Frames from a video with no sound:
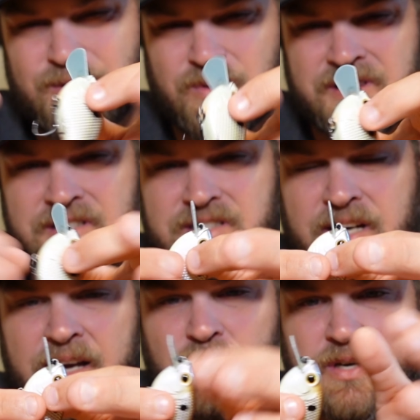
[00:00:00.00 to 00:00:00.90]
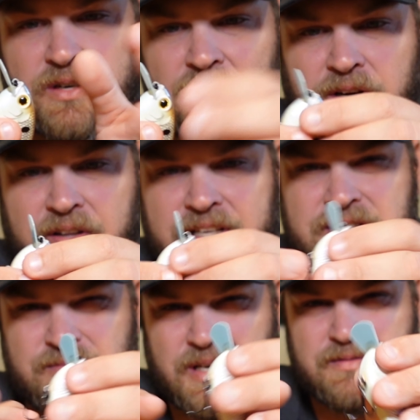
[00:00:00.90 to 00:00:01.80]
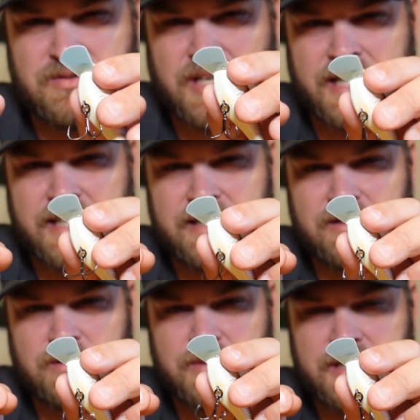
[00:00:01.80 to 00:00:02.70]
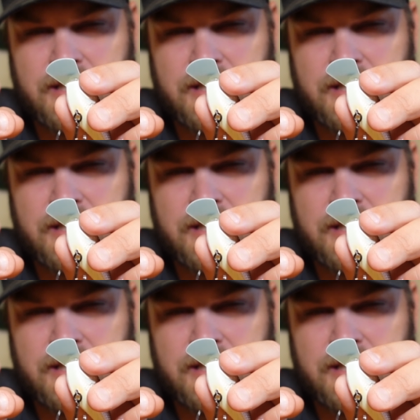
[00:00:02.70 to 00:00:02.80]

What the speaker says: know, with this tight wiggle and all that. Sometimes I'm trying to get a little bit